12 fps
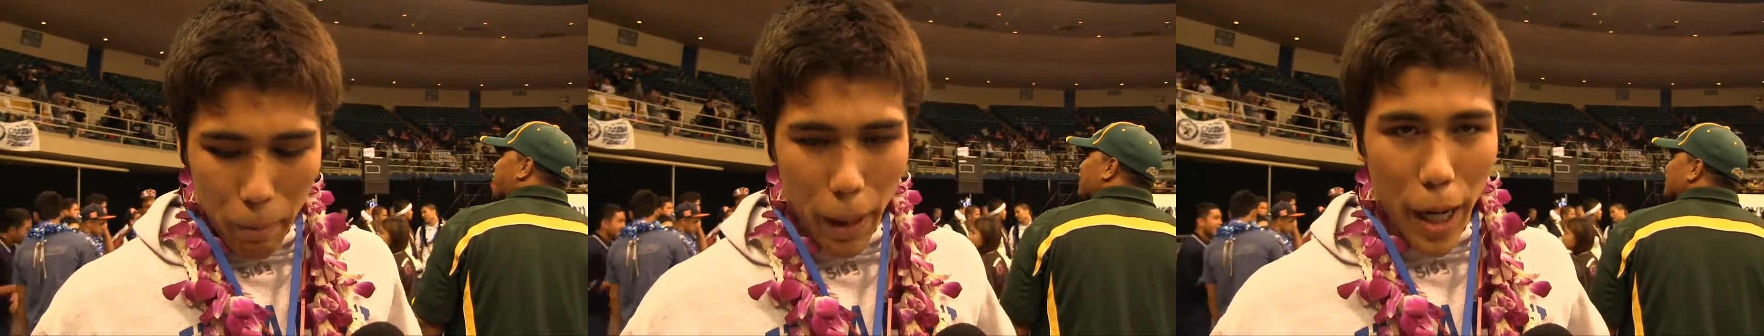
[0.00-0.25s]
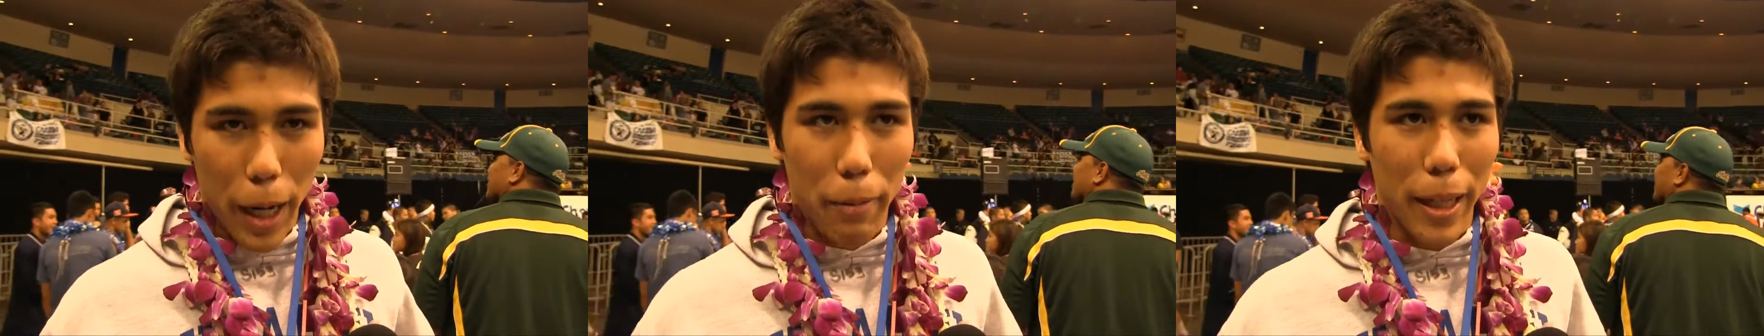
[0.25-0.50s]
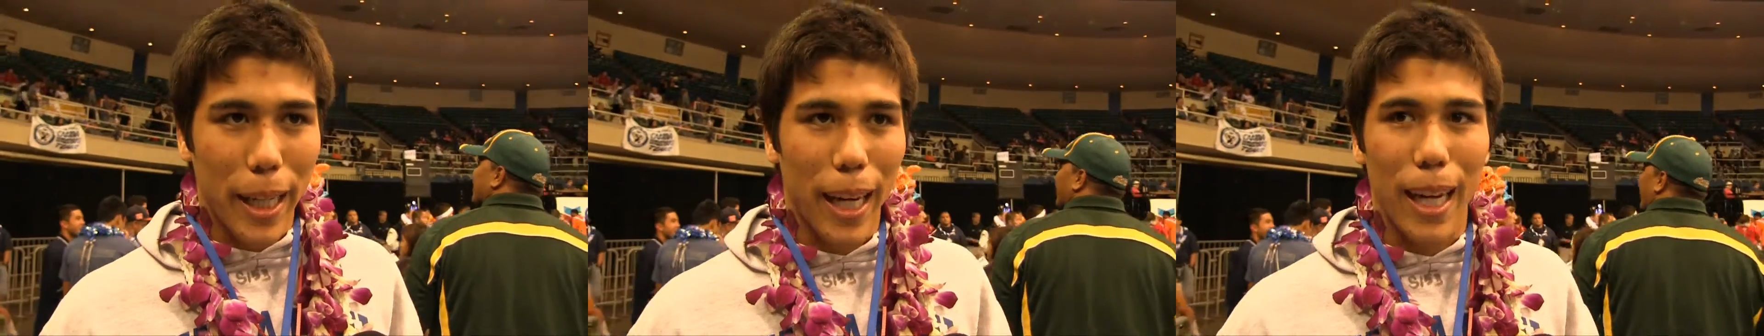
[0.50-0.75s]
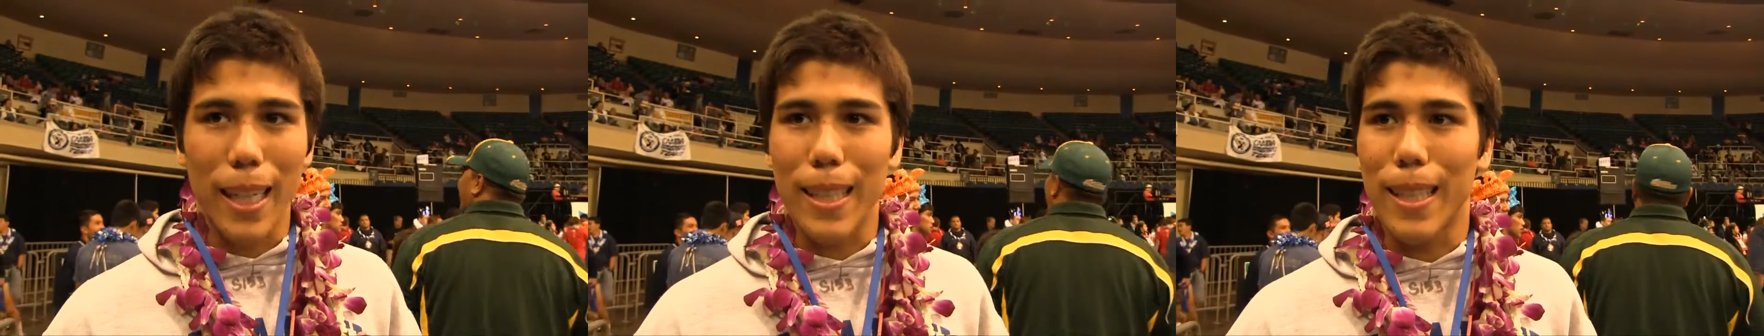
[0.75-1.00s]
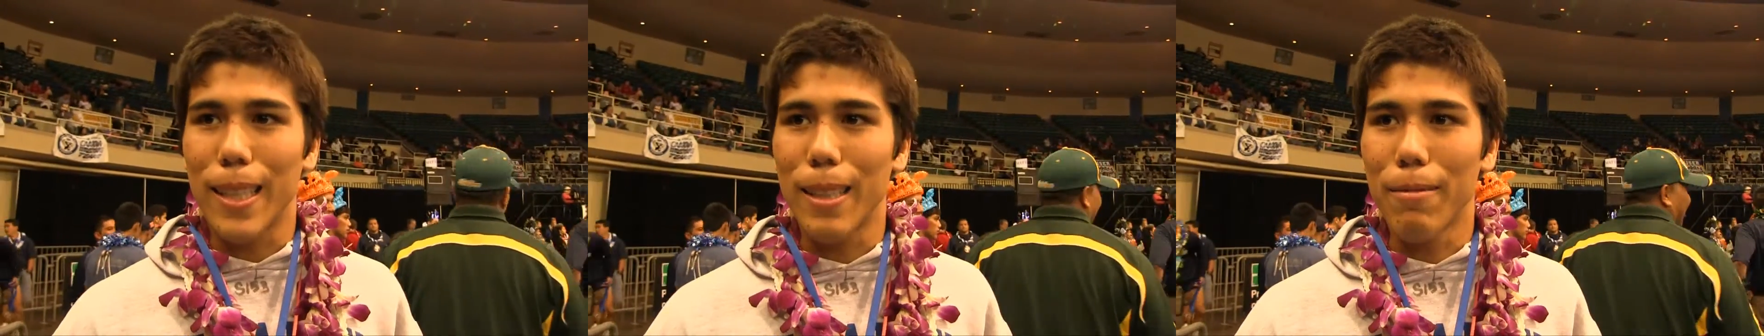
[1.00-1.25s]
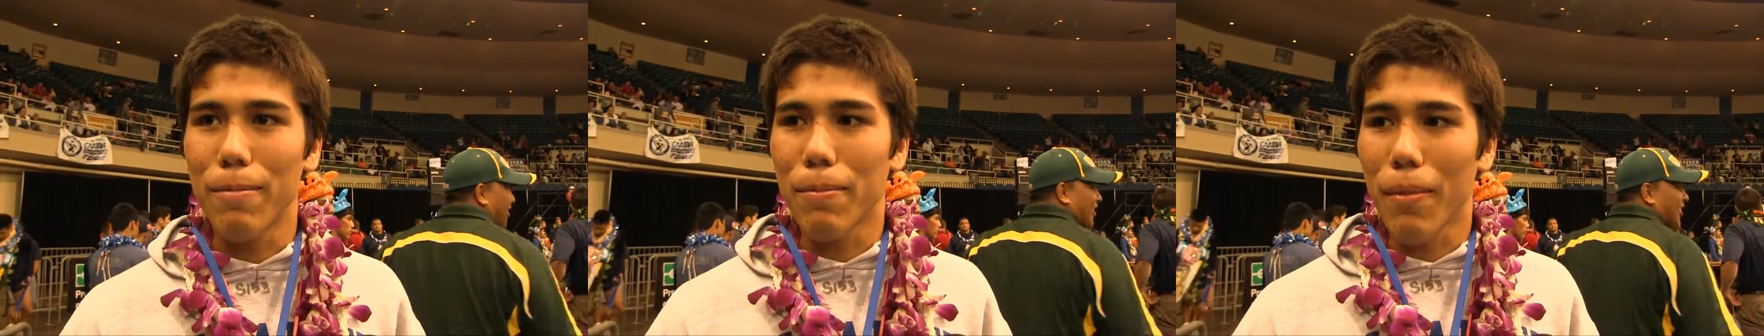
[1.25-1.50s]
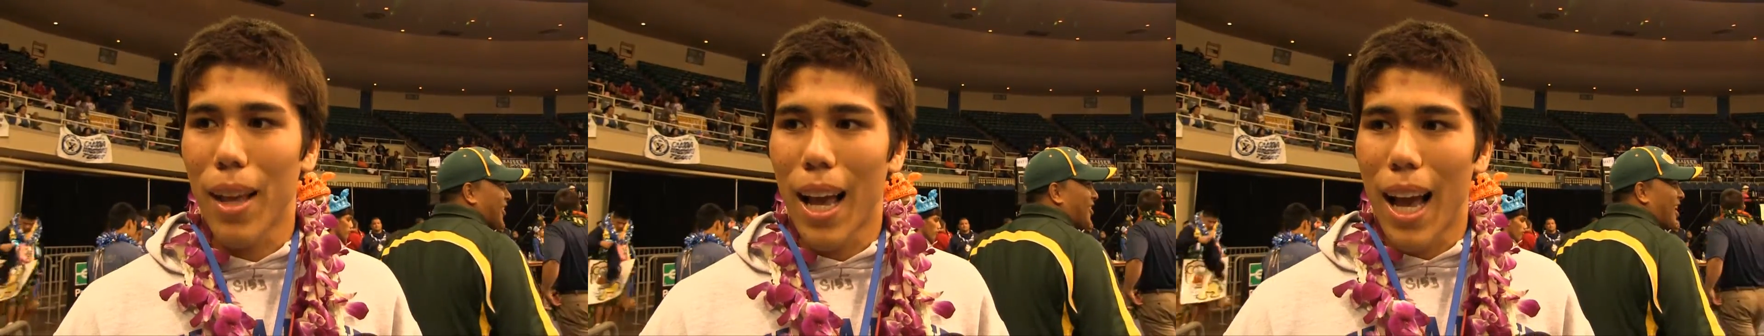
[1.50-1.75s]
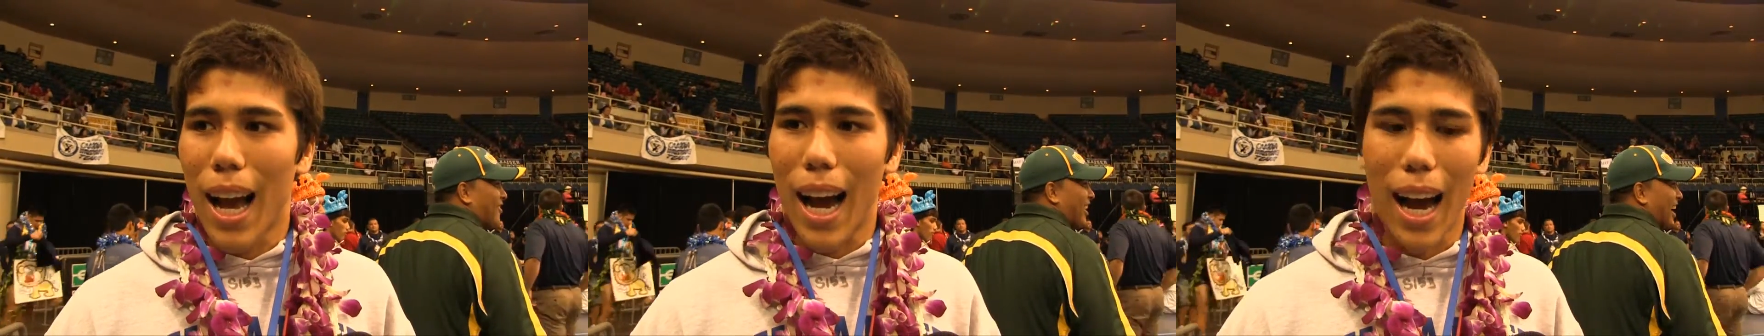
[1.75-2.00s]
bitter because
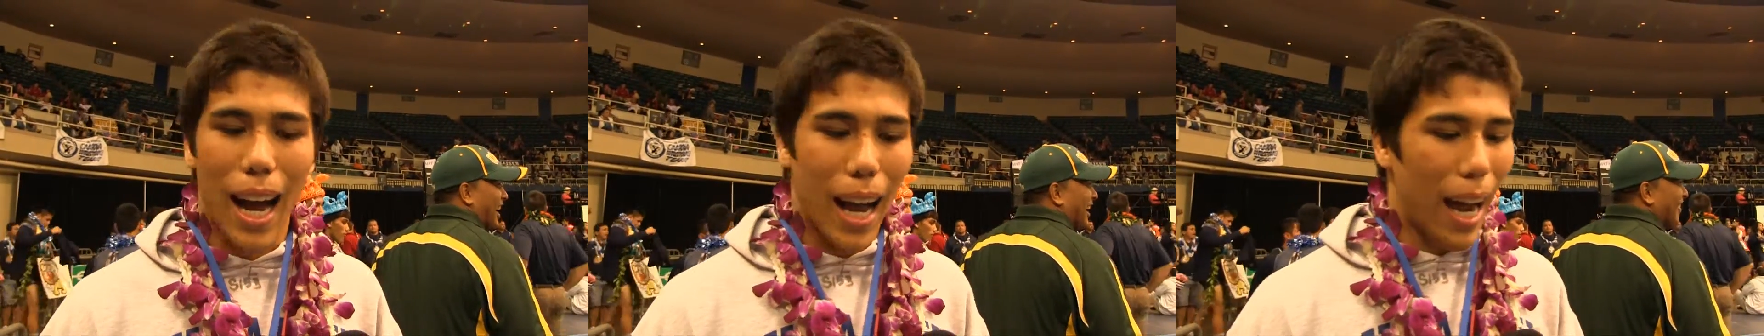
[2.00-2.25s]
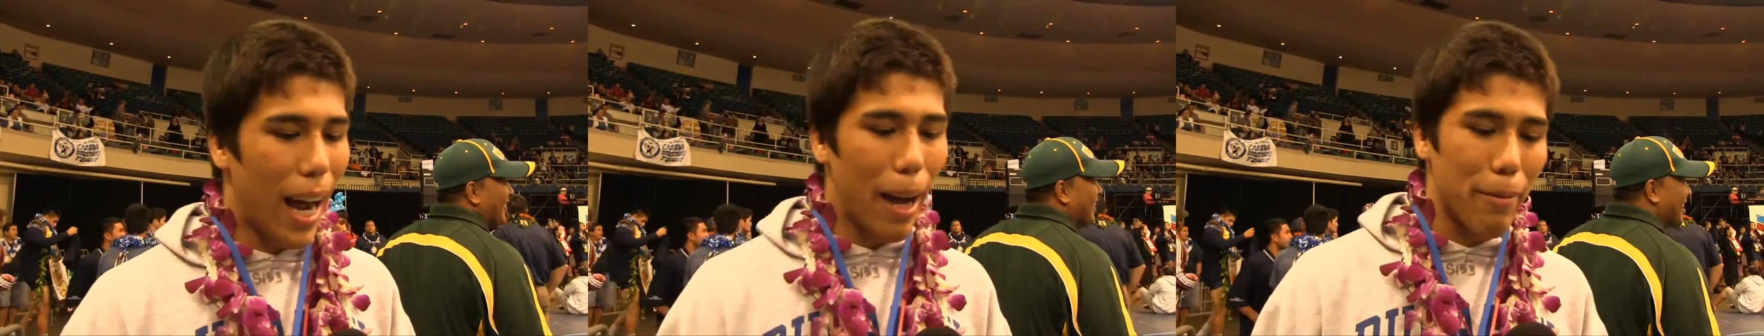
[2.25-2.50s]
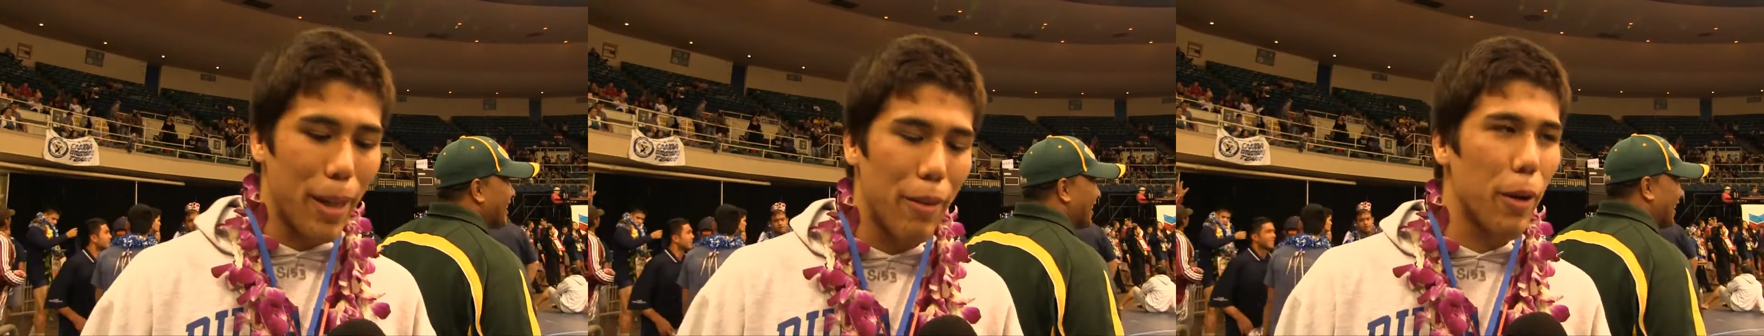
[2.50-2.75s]
I'm